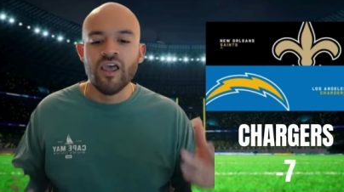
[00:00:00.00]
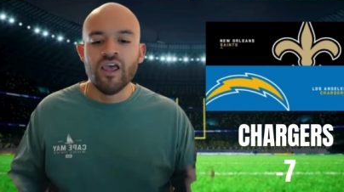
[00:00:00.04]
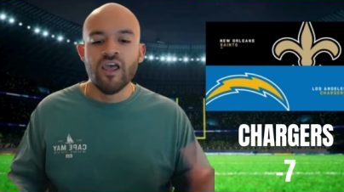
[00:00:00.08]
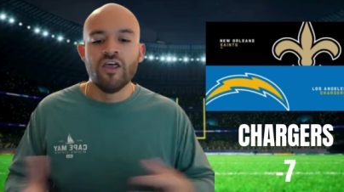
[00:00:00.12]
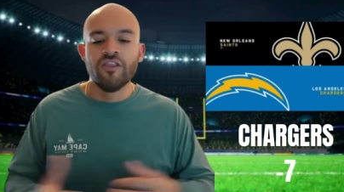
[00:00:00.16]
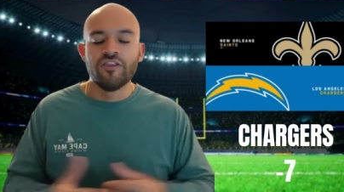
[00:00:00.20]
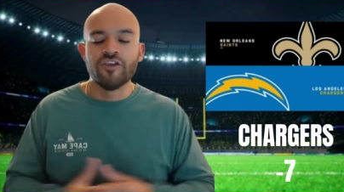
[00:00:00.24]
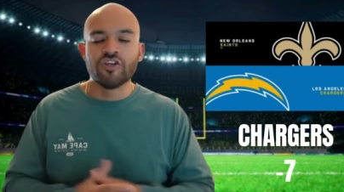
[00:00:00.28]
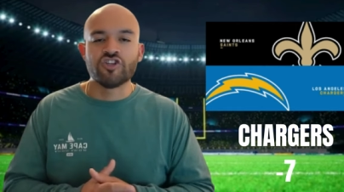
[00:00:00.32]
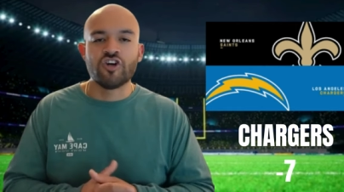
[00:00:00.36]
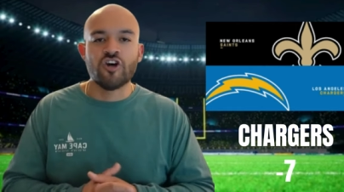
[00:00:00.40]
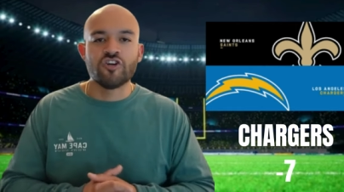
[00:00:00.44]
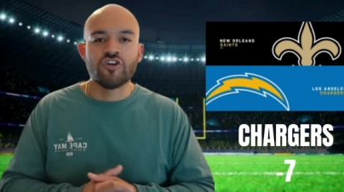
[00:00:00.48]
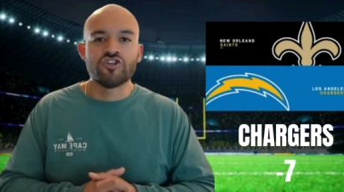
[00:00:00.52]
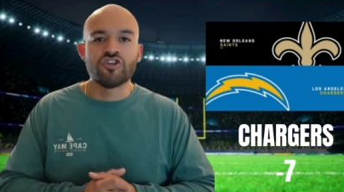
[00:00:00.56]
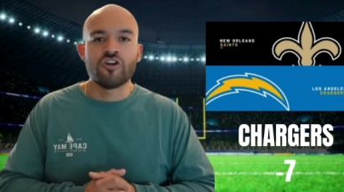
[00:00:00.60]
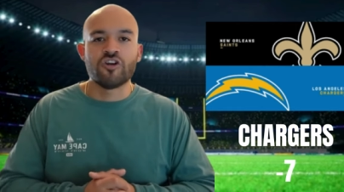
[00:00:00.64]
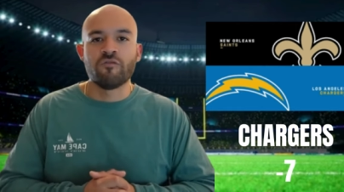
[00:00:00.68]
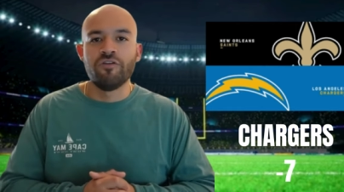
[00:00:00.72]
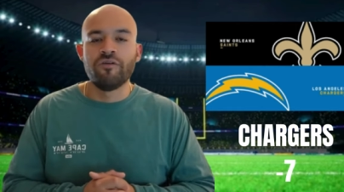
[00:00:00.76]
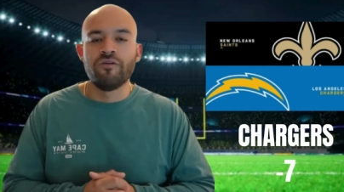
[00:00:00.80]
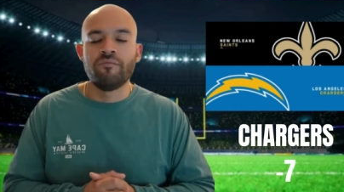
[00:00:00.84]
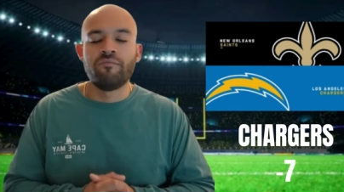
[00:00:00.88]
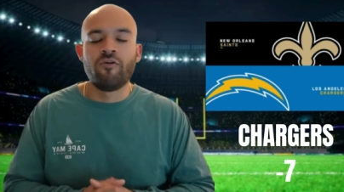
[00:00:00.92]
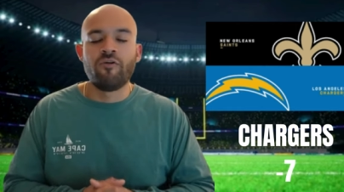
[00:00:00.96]
the Chargers are going to
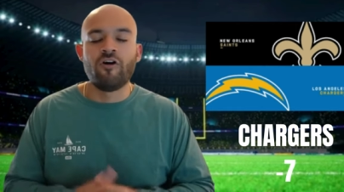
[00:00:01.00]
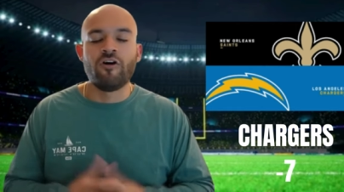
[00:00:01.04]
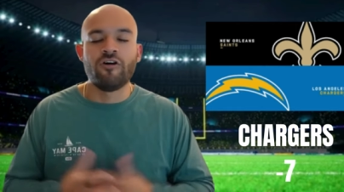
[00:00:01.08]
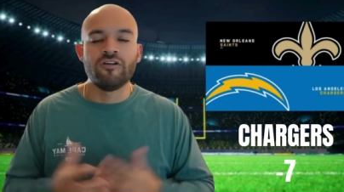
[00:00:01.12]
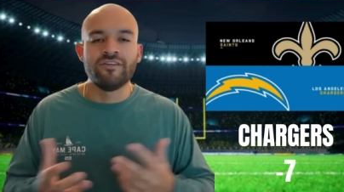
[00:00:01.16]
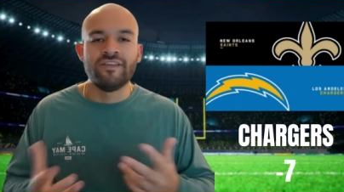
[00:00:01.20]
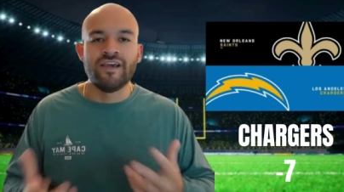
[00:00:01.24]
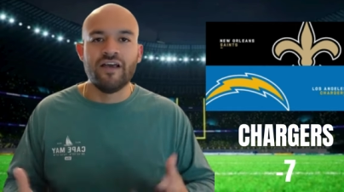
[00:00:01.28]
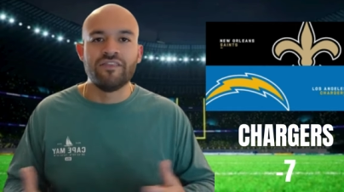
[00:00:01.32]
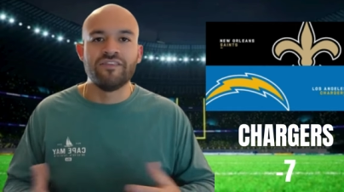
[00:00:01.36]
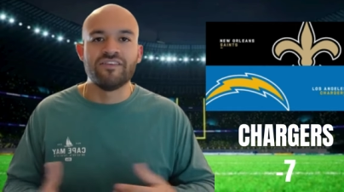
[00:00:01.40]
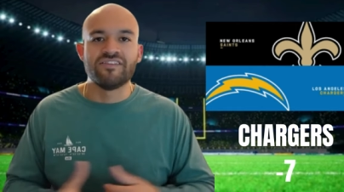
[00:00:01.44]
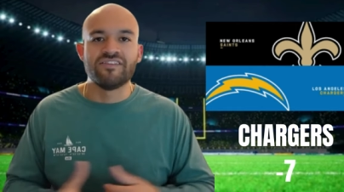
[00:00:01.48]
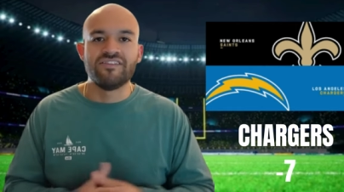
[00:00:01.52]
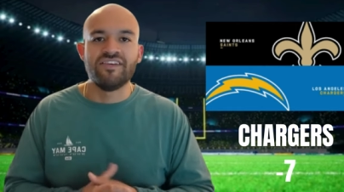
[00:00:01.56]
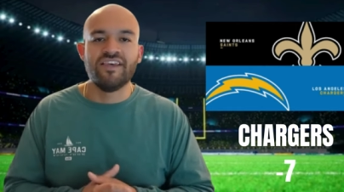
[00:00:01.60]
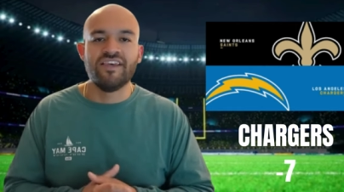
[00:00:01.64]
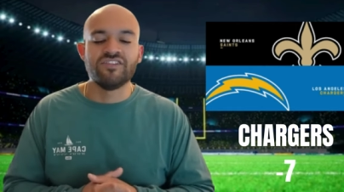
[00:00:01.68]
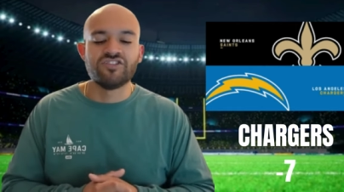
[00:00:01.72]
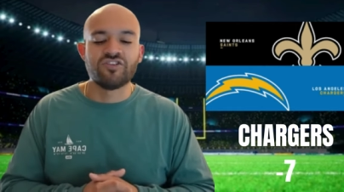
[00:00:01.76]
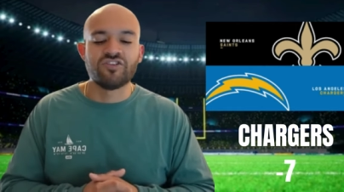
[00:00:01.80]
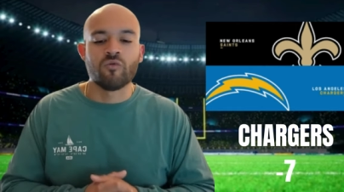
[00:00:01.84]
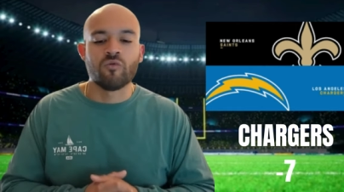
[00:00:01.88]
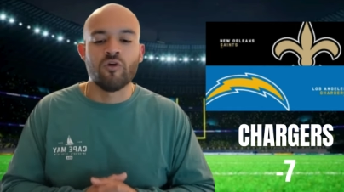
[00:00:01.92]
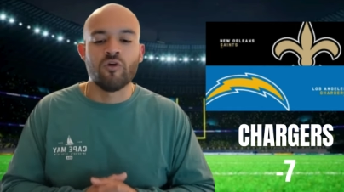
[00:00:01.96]
run the ball down the
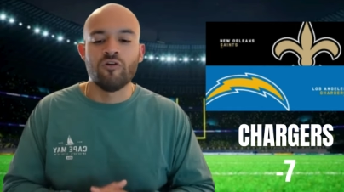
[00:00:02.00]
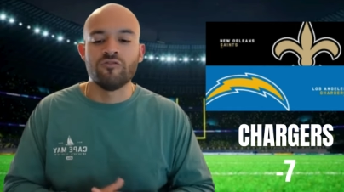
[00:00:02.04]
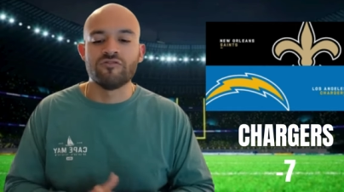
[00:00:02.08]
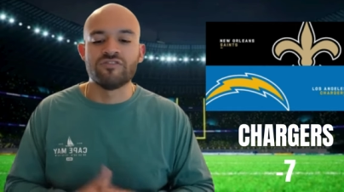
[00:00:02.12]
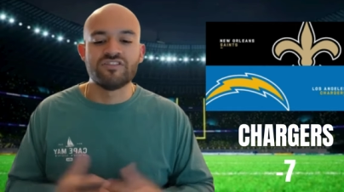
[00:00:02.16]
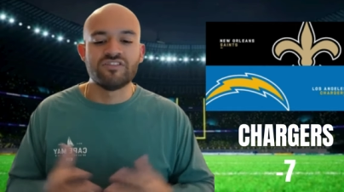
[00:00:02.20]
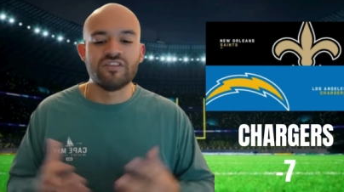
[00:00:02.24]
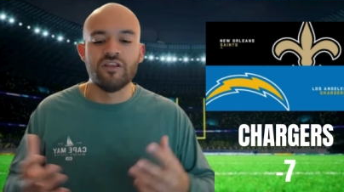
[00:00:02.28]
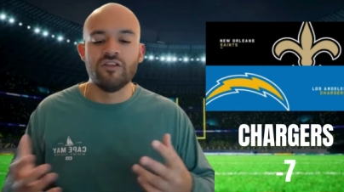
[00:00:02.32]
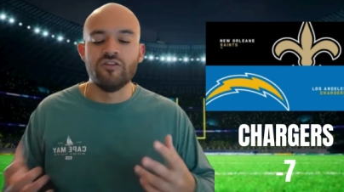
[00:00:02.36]
Saints' throats.